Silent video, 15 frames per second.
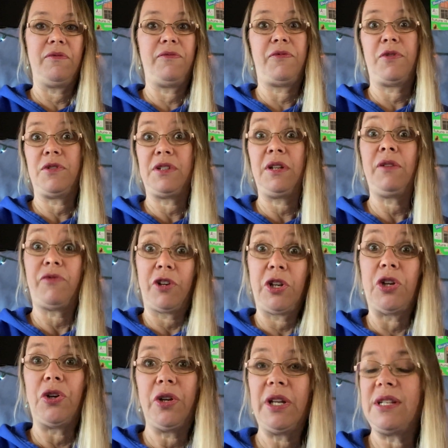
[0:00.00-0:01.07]
for
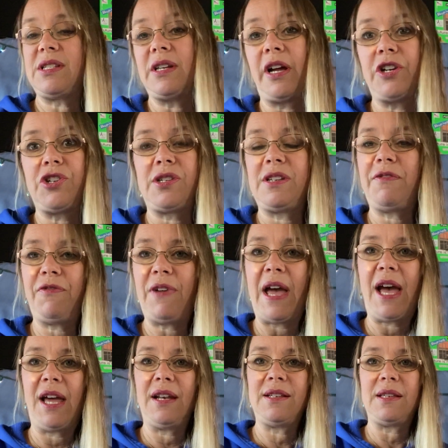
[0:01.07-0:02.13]
good. It's not just a
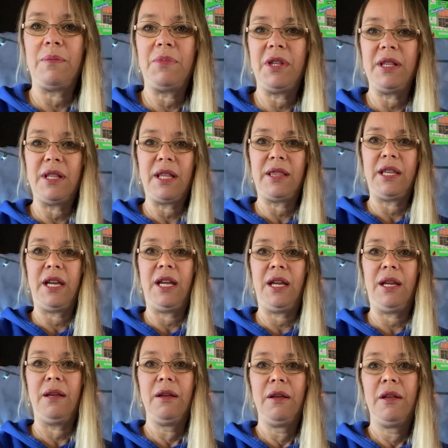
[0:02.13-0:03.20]
fad, something that
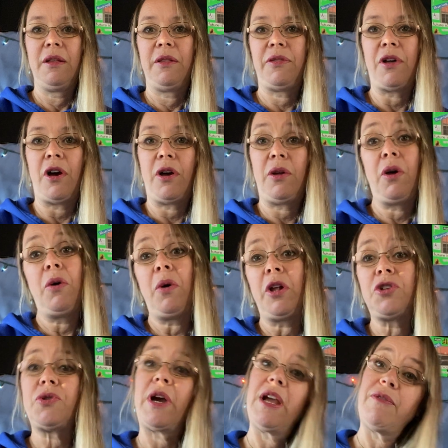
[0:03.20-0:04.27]
they thought, oh,
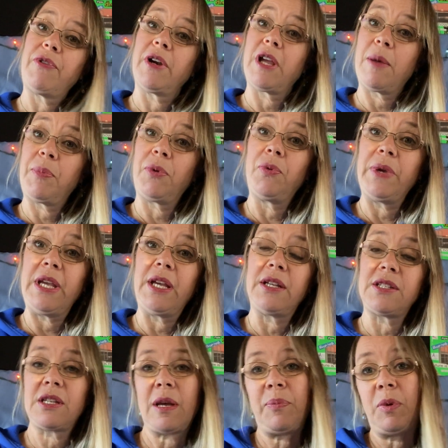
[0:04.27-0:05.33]
I'll try it for a couple
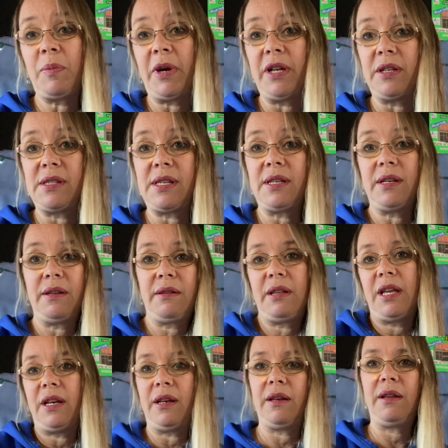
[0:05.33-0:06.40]
weeks, couple months, and
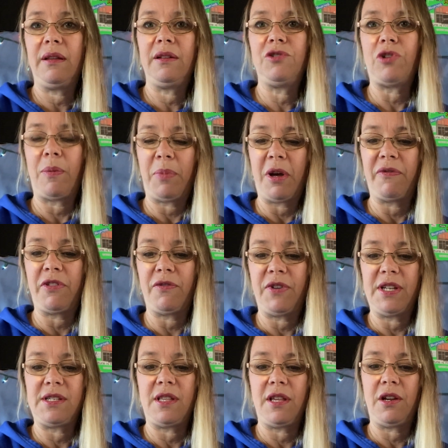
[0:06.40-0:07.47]
then drop off the
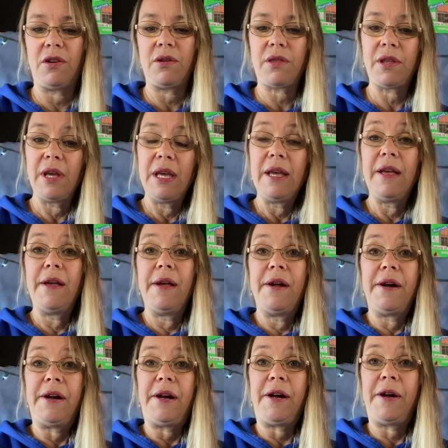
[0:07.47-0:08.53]
face of the earth.
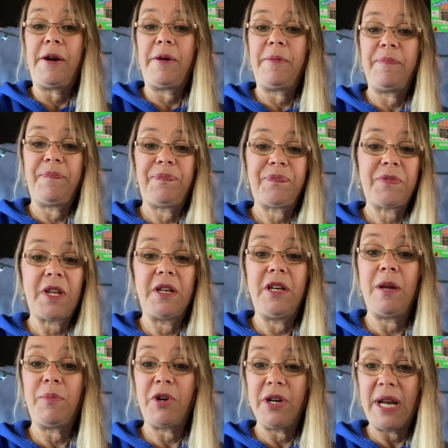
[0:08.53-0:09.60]

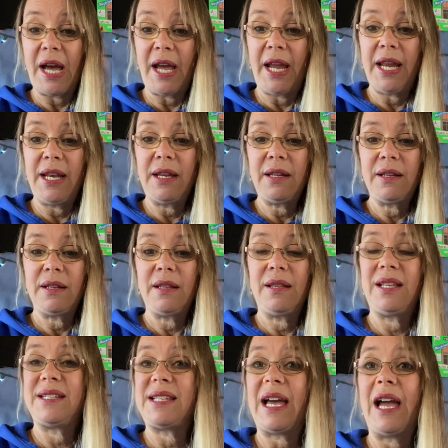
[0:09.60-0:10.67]
Number nine,
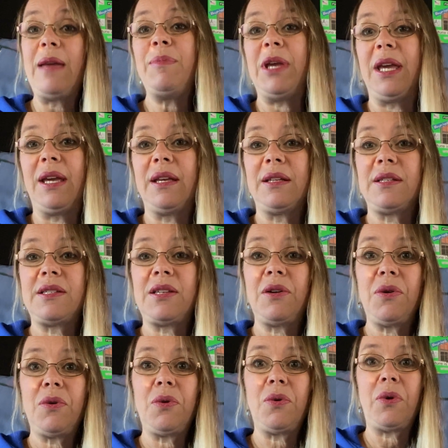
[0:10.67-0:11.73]
the timing.
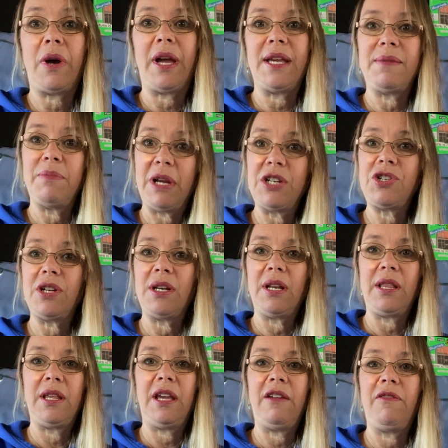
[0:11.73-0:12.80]
So I
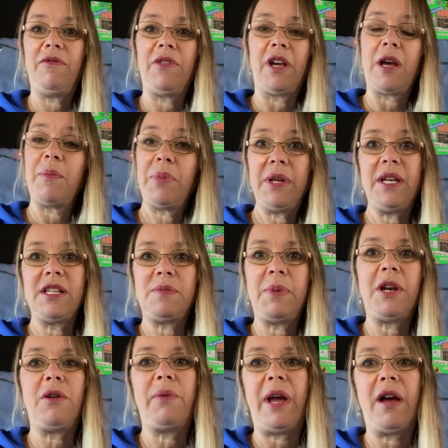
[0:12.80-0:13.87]
mentioned the company has
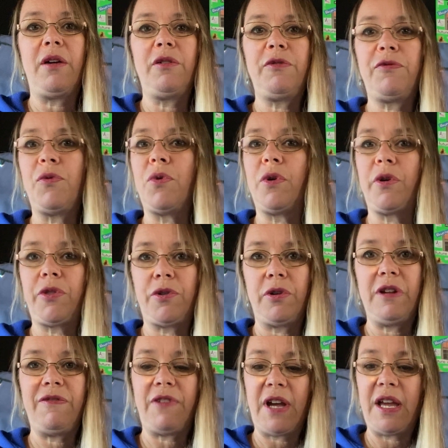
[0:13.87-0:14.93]
been around for
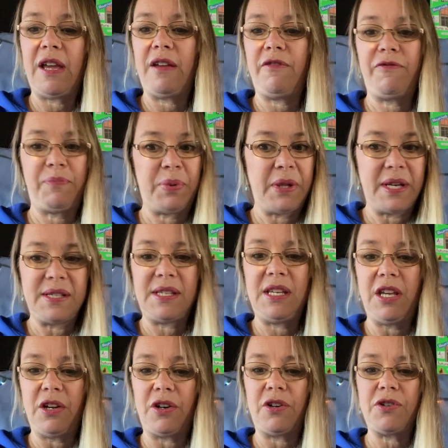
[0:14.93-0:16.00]
35 plus
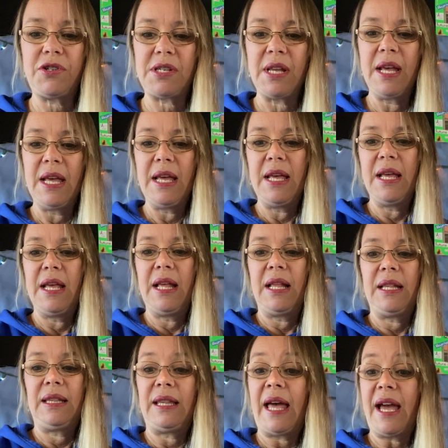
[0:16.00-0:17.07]
years.
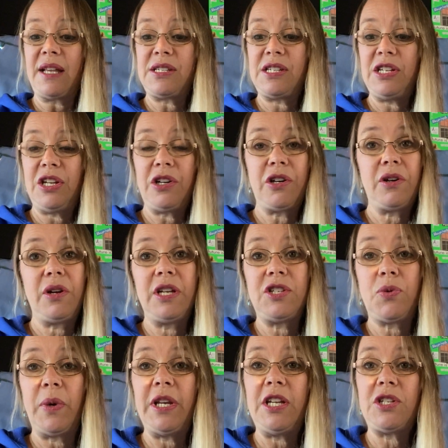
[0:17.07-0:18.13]
Last year in
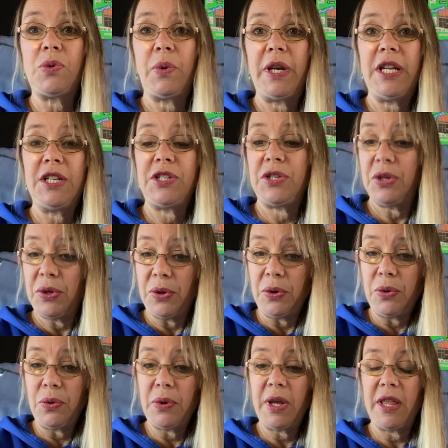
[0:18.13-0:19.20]

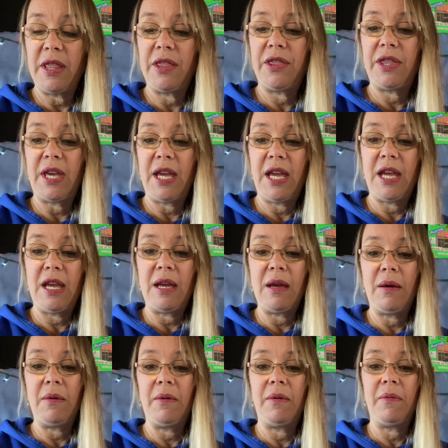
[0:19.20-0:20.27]
2022, they
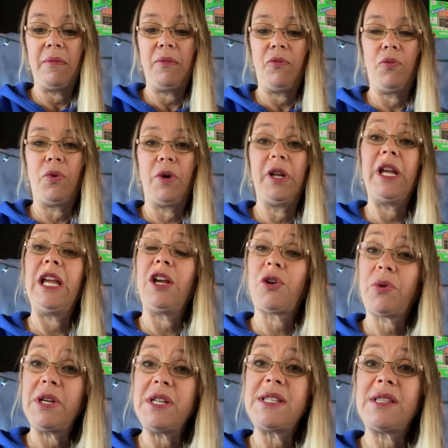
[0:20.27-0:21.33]

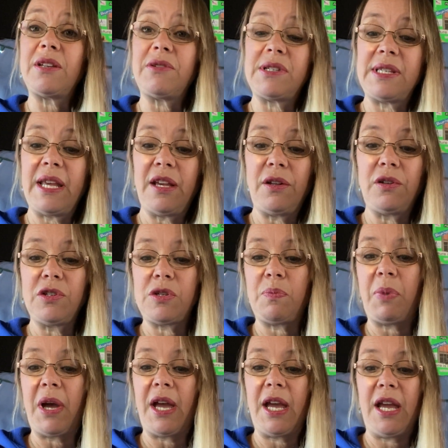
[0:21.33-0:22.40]
increased their sales
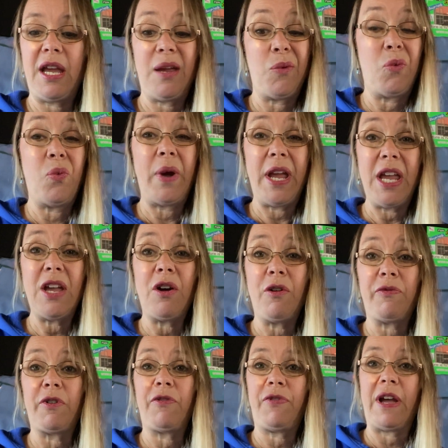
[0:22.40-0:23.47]
by way
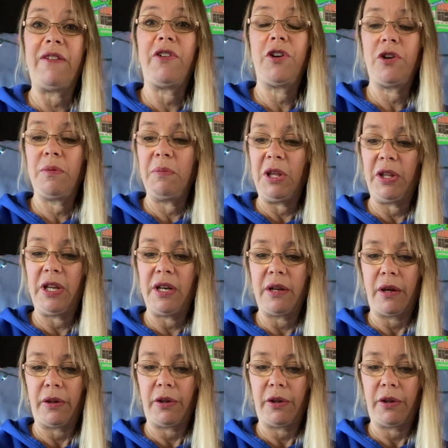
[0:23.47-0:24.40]
over $500 million.